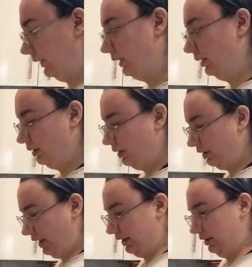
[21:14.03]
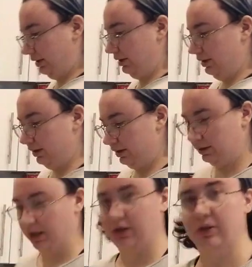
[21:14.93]
Alright,
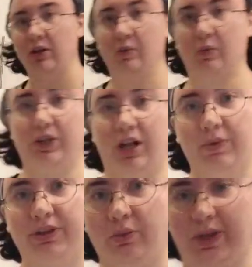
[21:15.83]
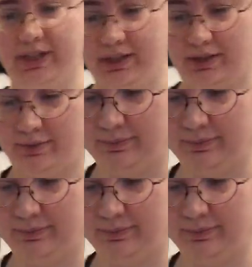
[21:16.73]
so we're done with the whisk.